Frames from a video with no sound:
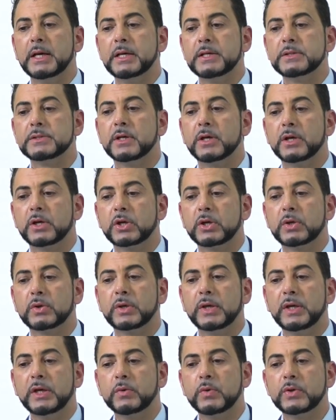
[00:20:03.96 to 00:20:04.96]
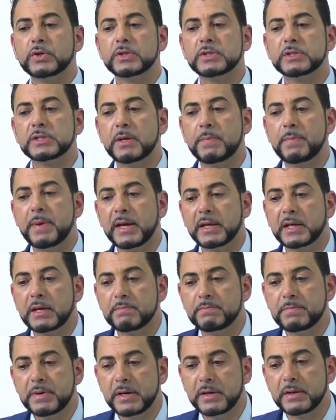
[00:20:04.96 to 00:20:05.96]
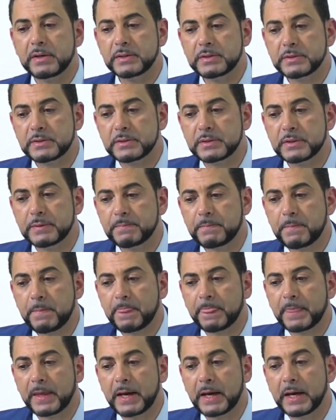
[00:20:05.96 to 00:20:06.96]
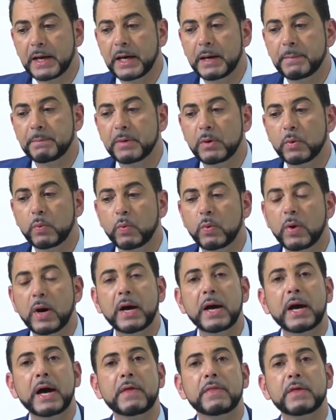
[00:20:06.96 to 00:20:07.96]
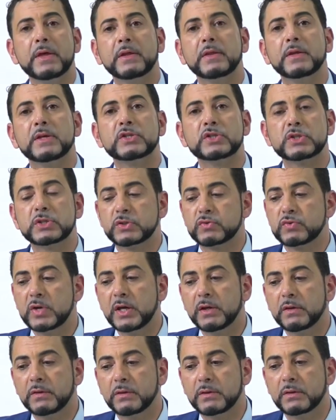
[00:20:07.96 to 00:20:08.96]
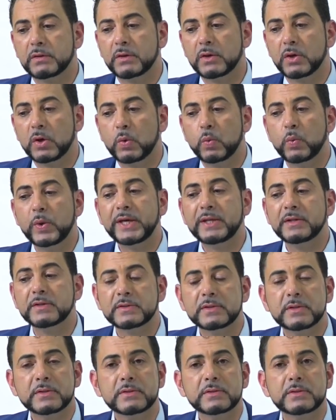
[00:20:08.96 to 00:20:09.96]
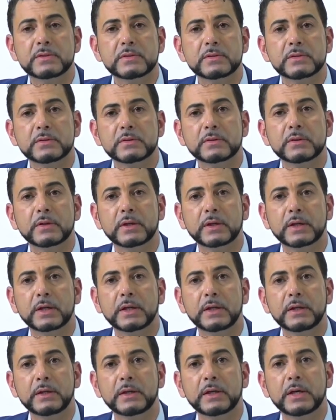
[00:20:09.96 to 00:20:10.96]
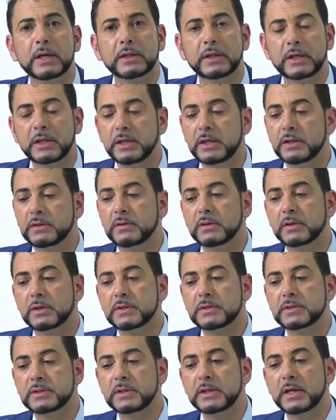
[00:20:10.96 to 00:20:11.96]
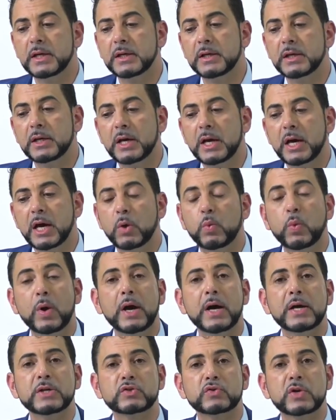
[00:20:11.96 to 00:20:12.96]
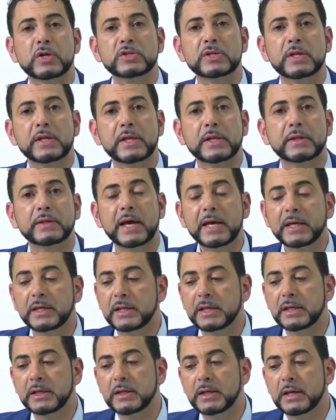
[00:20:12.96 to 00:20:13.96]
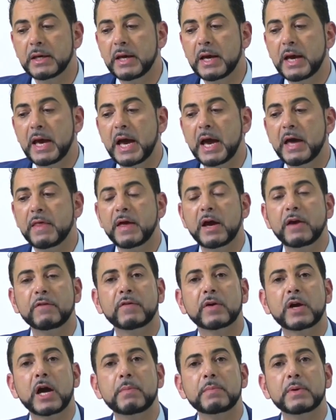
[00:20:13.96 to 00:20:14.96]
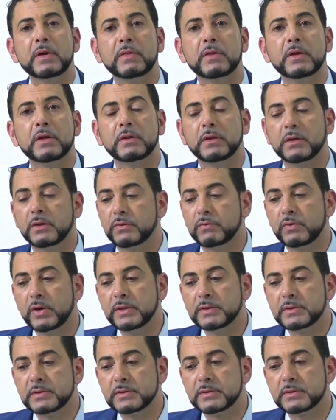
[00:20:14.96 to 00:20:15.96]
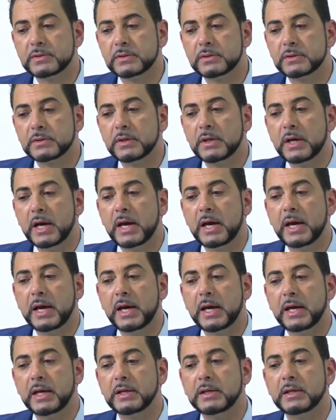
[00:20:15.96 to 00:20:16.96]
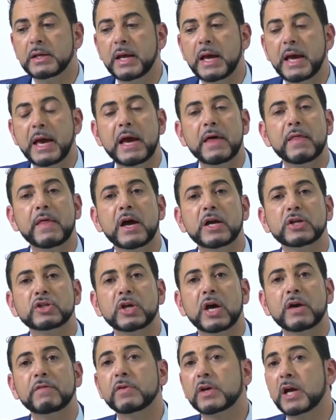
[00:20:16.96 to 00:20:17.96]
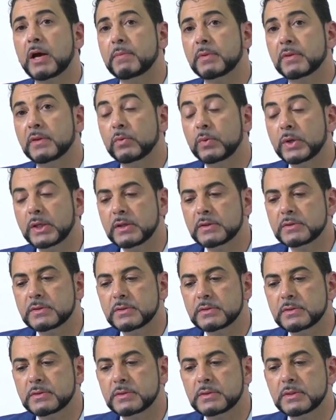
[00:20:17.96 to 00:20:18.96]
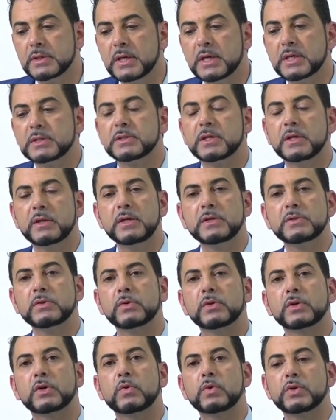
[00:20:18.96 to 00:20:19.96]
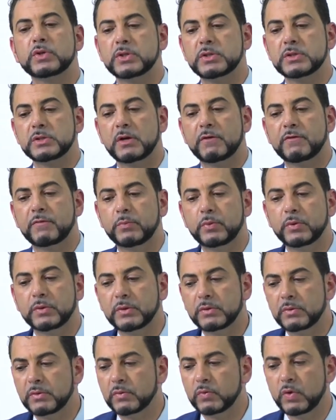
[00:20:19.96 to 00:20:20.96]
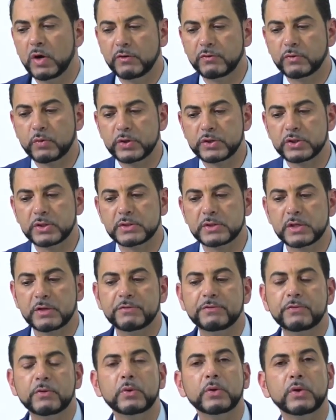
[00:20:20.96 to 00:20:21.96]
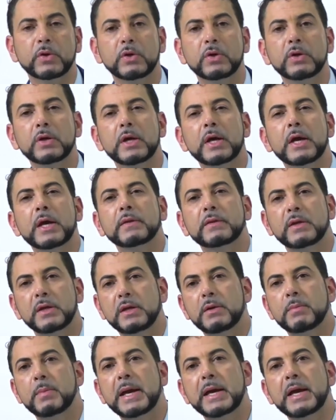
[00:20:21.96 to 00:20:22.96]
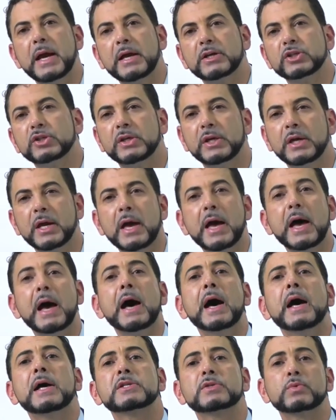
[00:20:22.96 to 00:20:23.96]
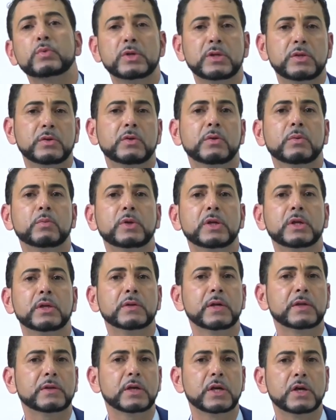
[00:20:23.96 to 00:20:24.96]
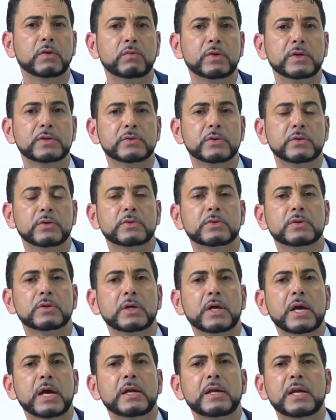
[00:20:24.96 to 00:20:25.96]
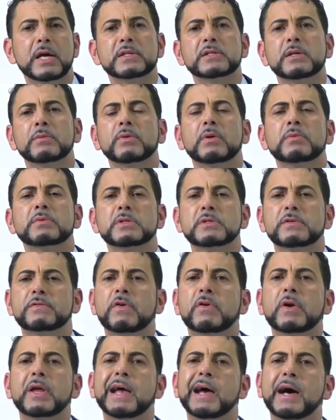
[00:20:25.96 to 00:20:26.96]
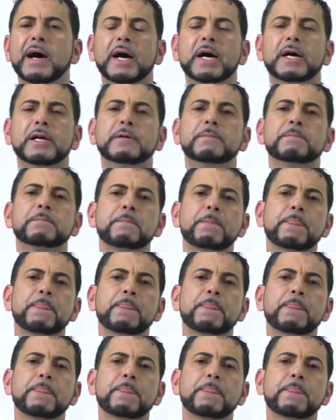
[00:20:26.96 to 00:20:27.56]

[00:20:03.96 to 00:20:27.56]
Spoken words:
So key questions about competitors. What are the strengths, weaknesses, okay, that you need to consider? What strategies they're taking, how they're overcoming the threats, and how they're actually overcoming the weaknesses. So these are the questions that I've put 12 questions there for you that you may actually ask when you're conducting your research. Now, sometimes it's very hard